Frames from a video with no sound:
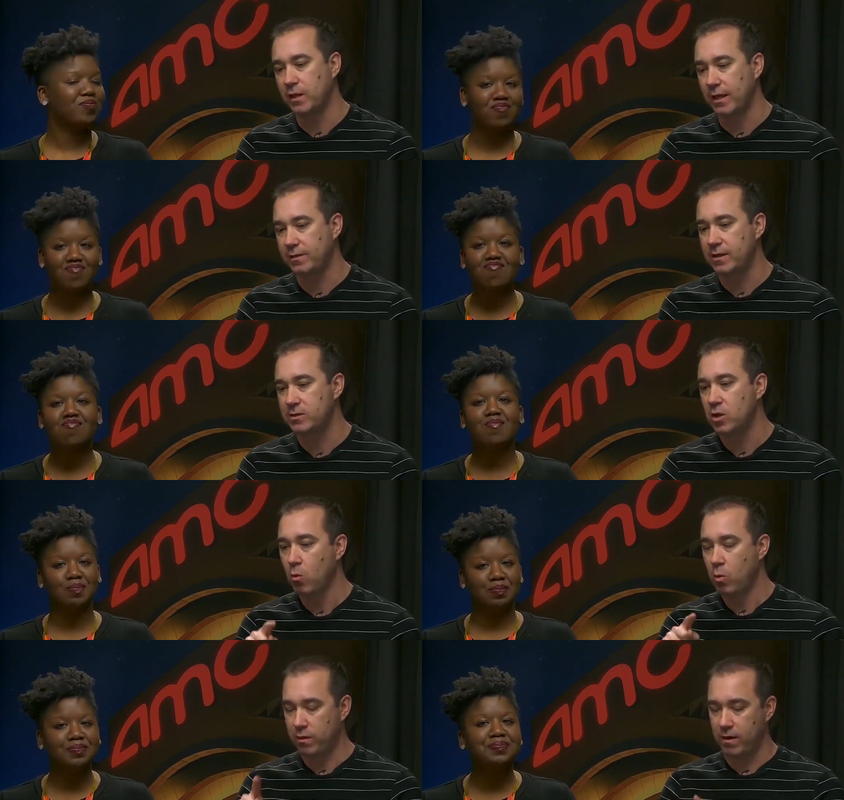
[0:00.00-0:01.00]
Speaker 1: like this,
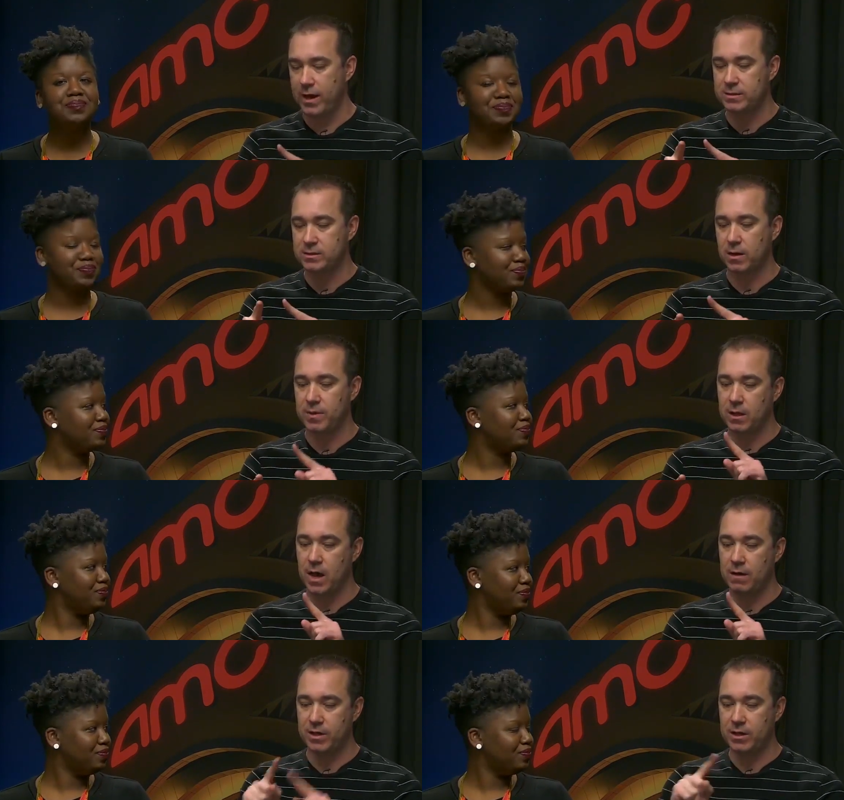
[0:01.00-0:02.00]
mm. where there is going to be a
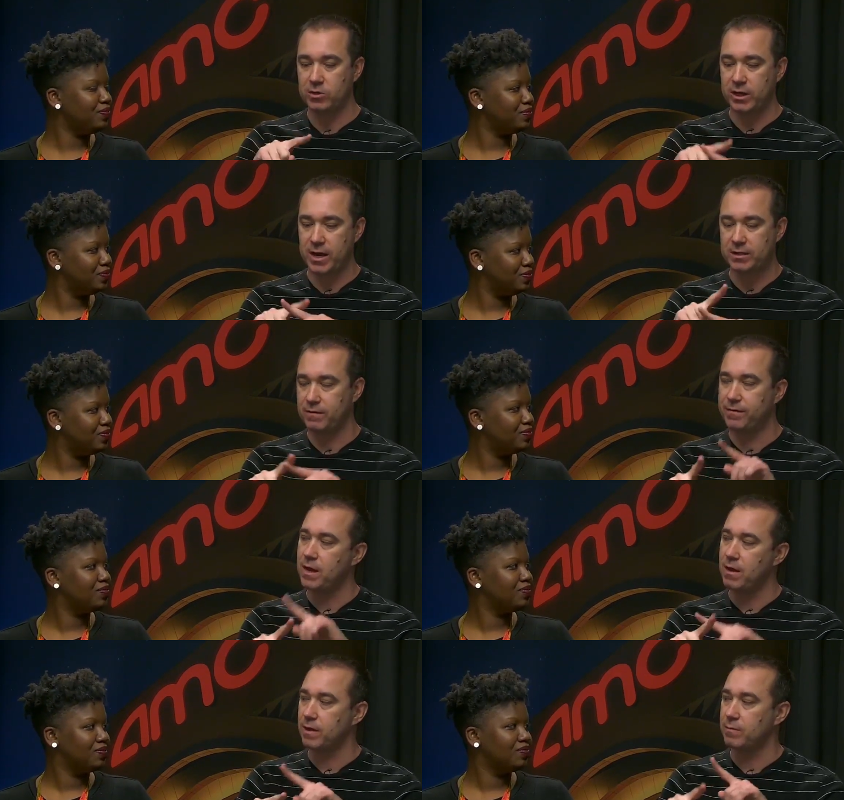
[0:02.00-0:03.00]
lot of
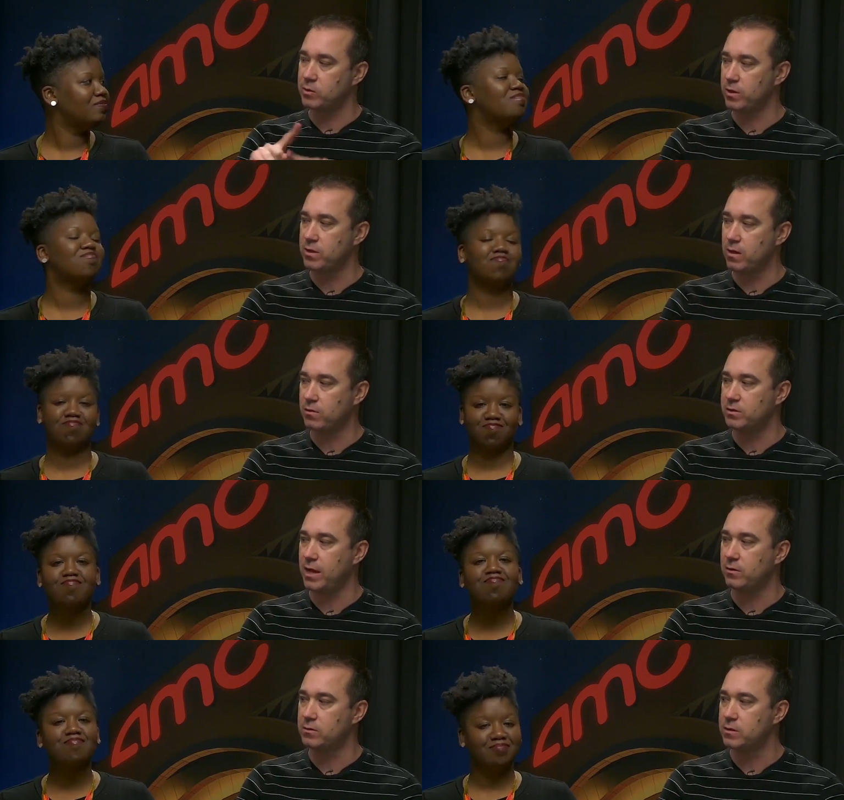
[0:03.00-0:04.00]
interconnectivity, I think, between the other
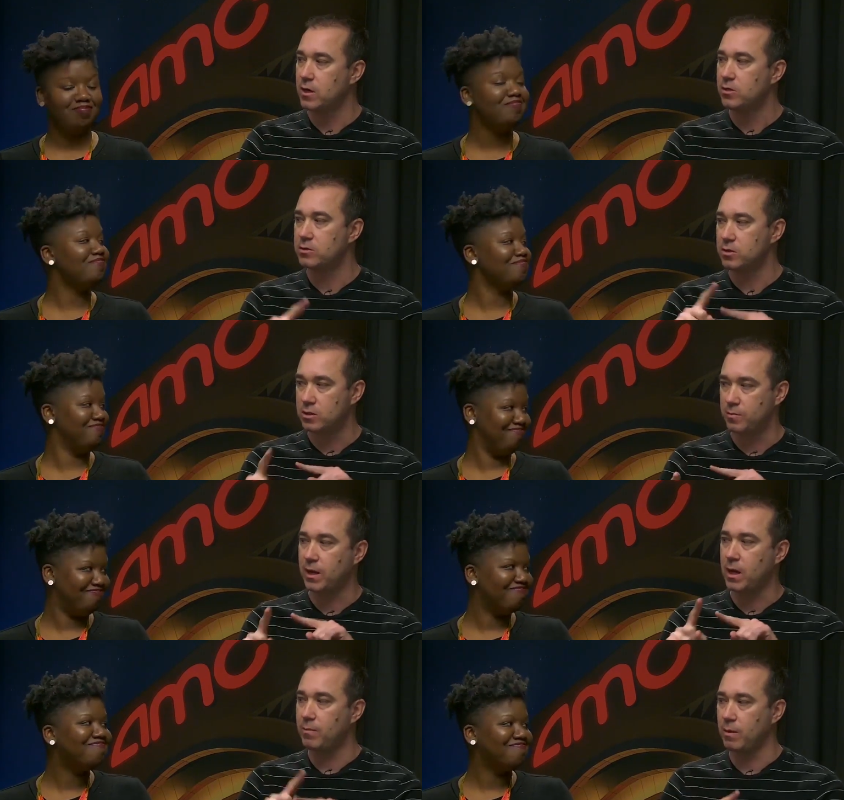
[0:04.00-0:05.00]
titles. You'll start to
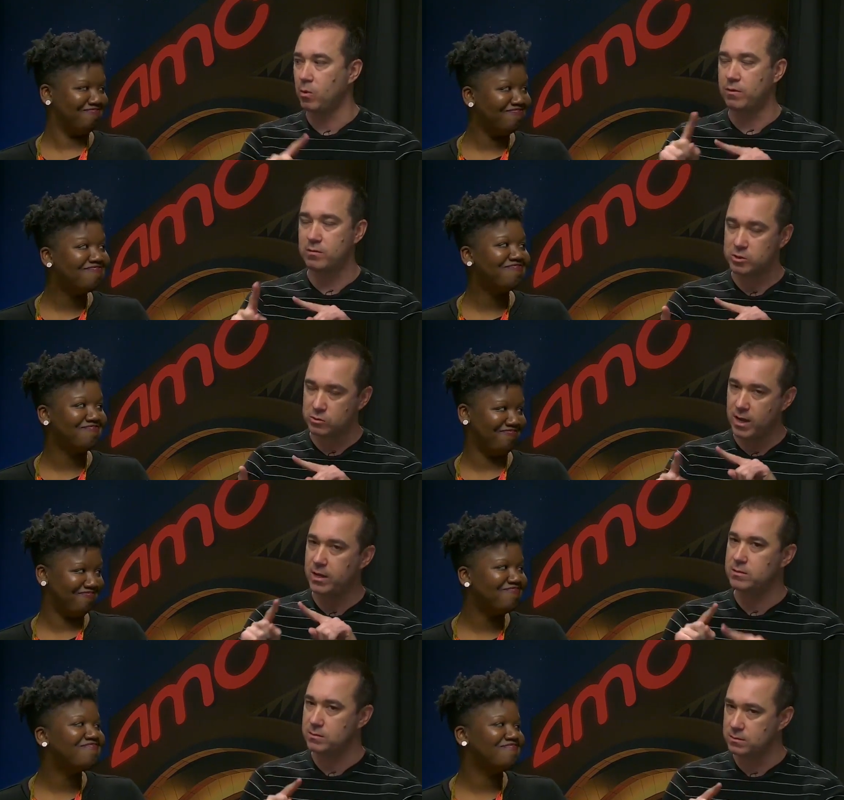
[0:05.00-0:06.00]
pick up on more of those
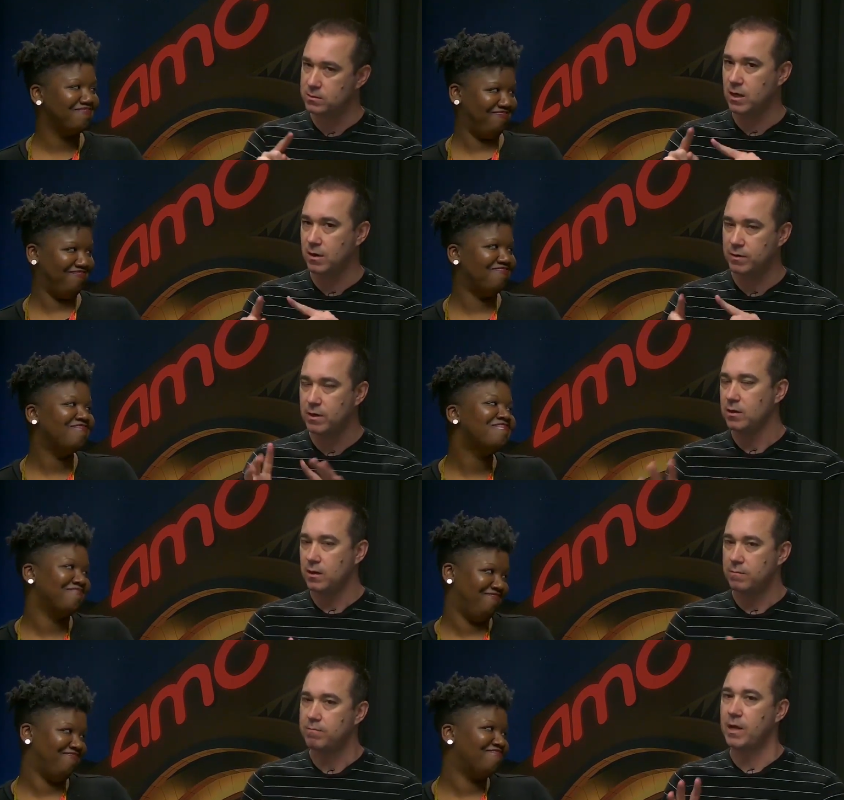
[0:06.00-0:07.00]
strands and stuff.
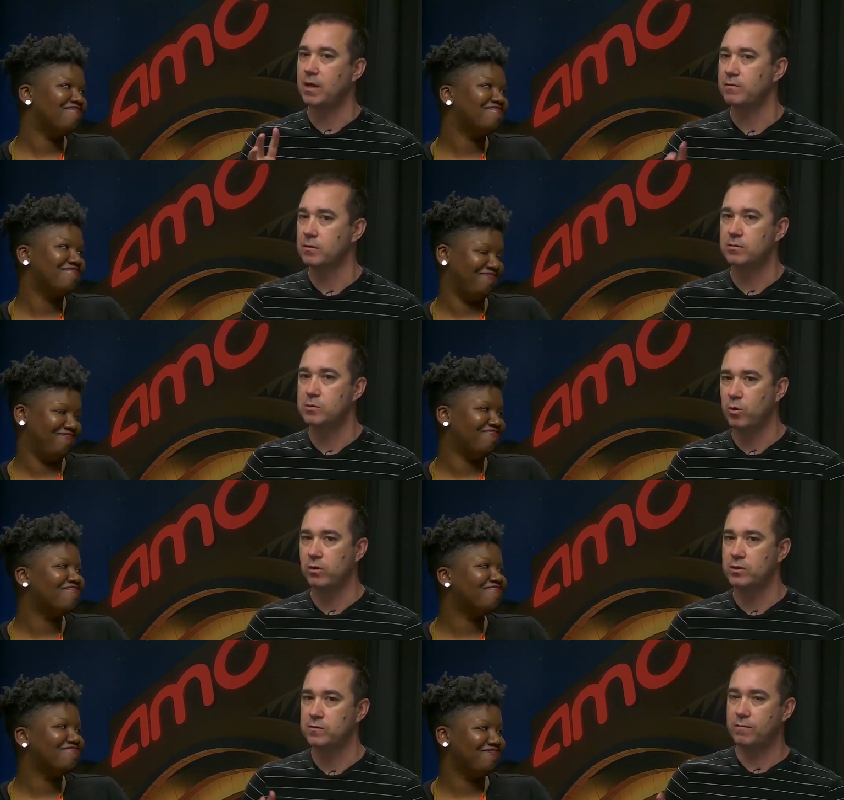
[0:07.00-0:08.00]
Might give you a little
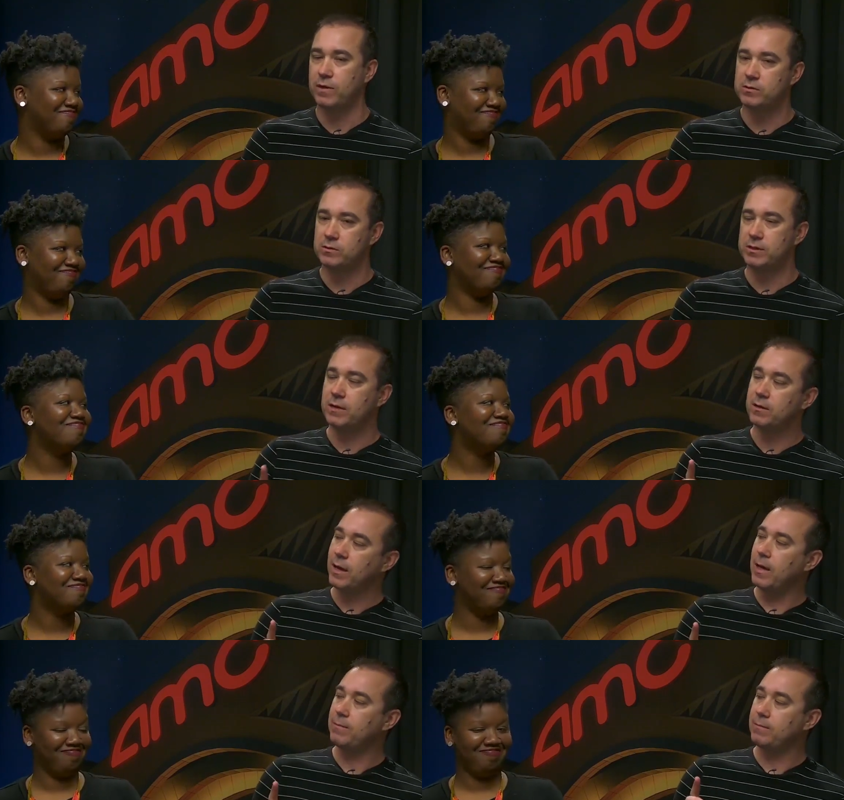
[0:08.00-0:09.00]
spoilers for Avengers
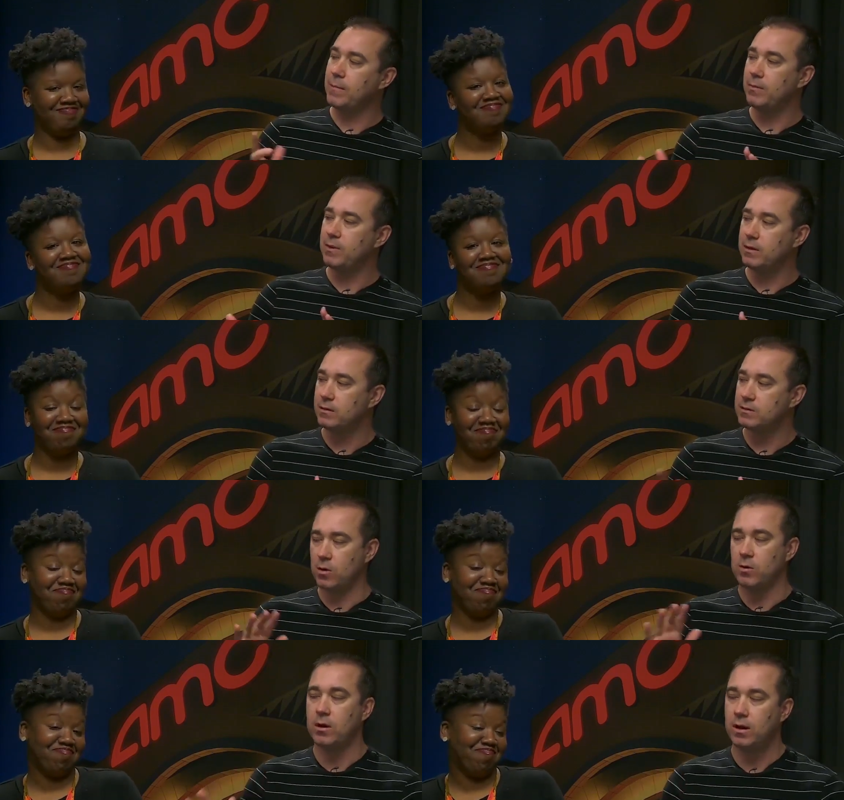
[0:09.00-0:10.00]
Endgame, maybe.
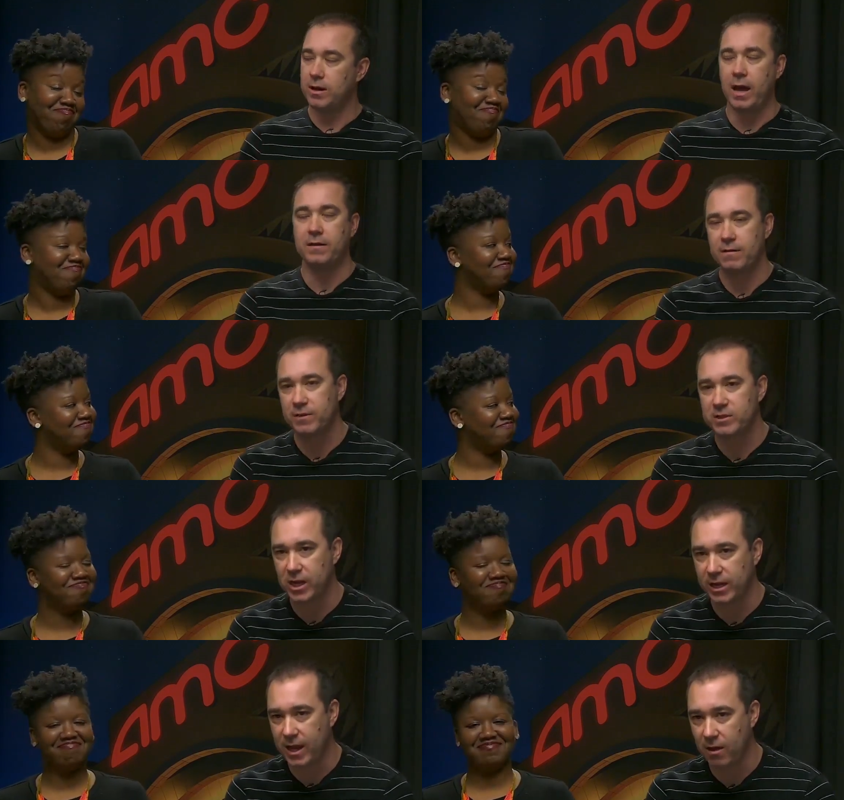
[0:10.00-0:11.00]
So yeah, definitely
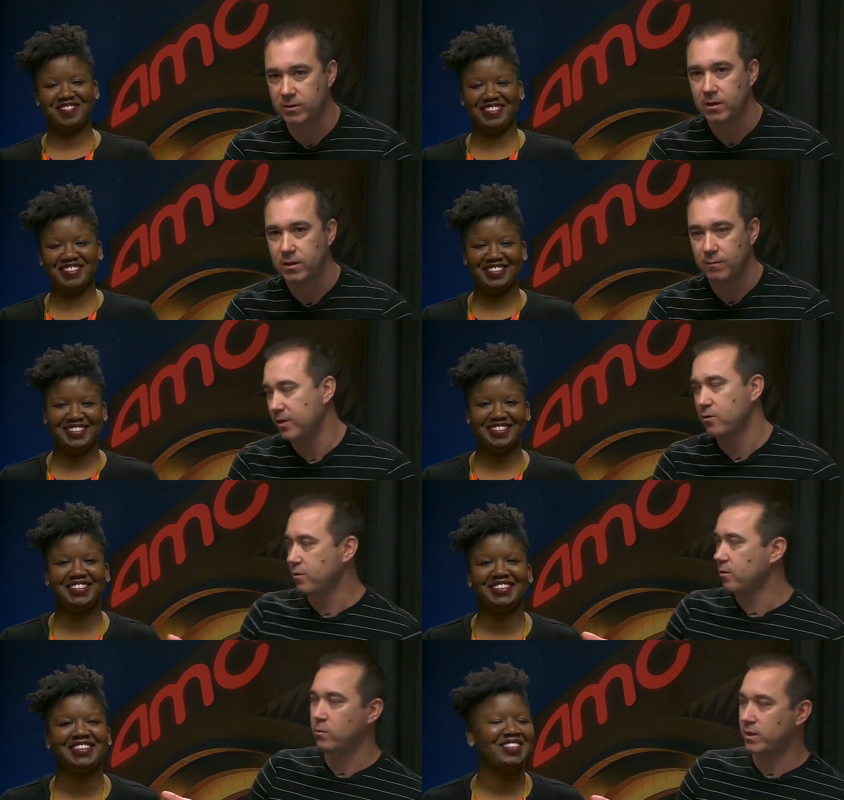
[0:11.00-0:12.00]
check it out. But you're
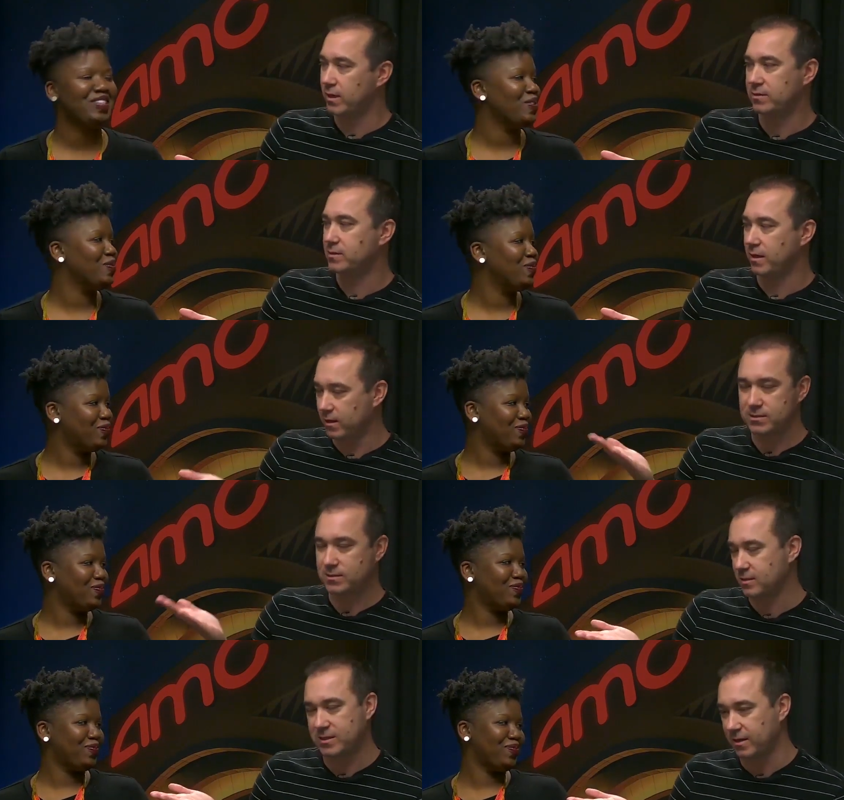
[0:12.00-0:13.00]
the only one that can say that because
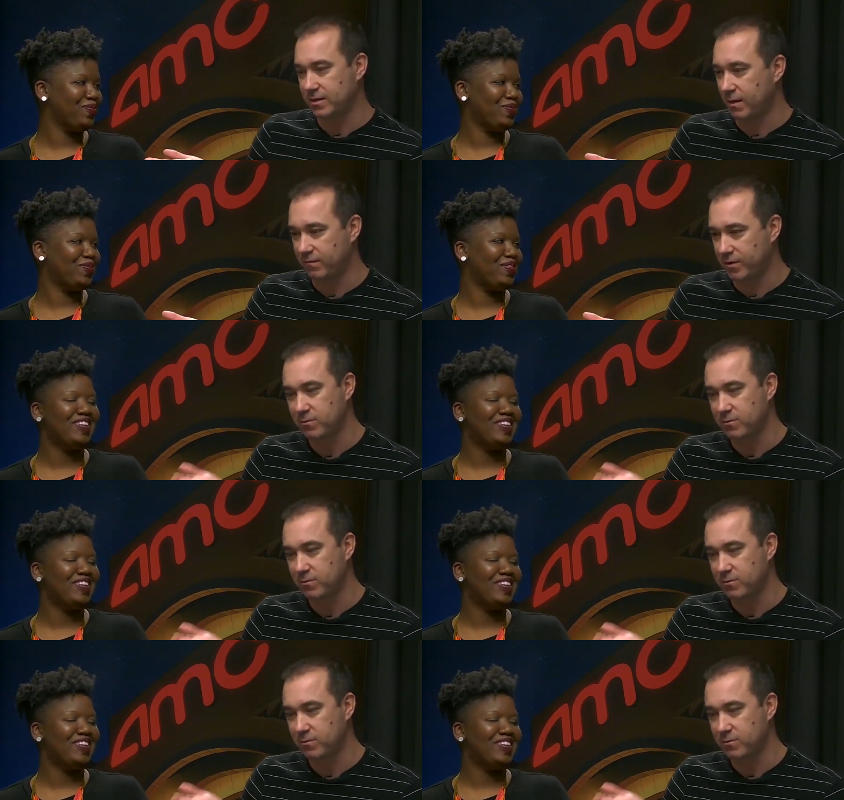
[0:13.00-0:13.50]
it's the second time for you.